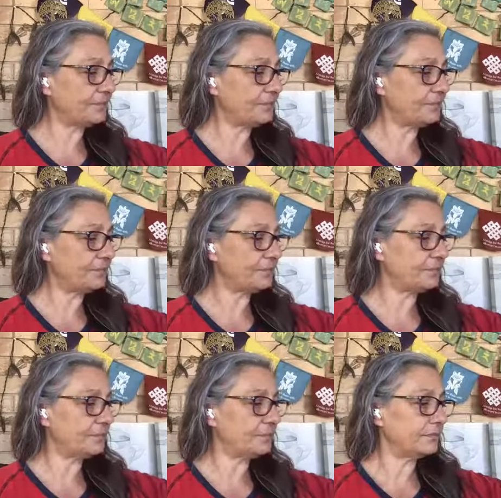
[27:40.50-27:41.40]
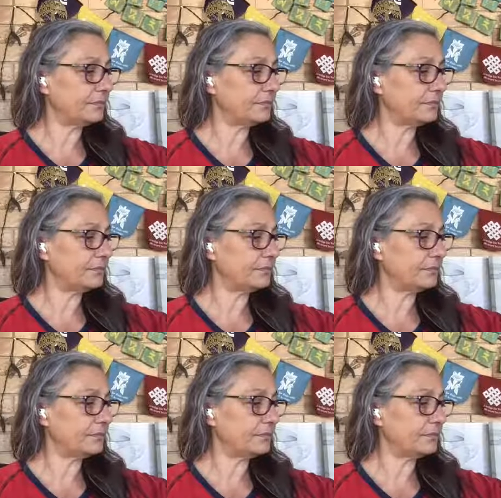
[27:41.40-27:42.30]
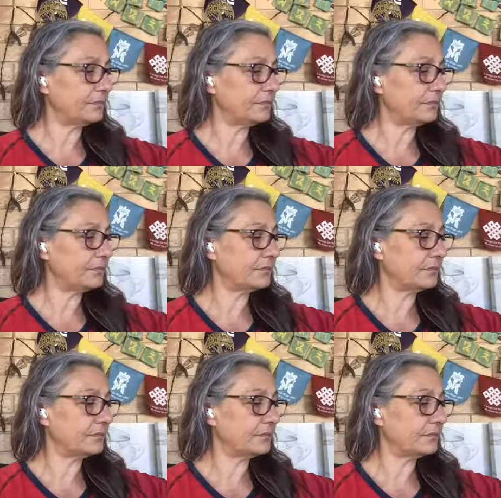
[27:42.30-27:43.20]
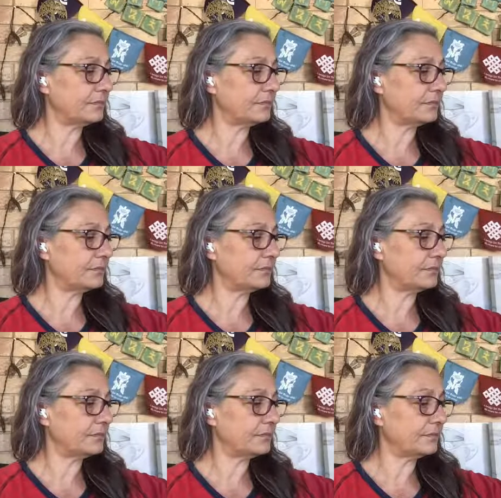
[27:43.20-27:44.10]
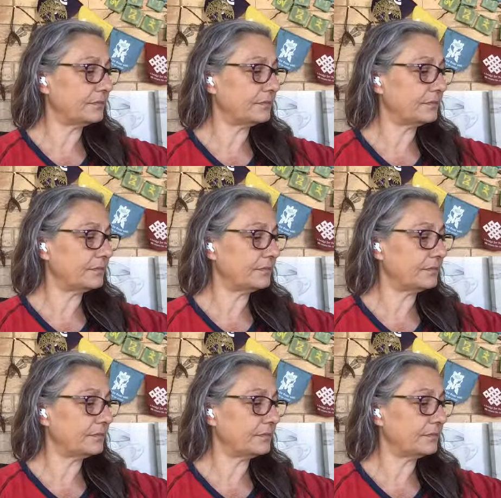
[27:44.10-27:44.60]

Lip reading: Nothing is said.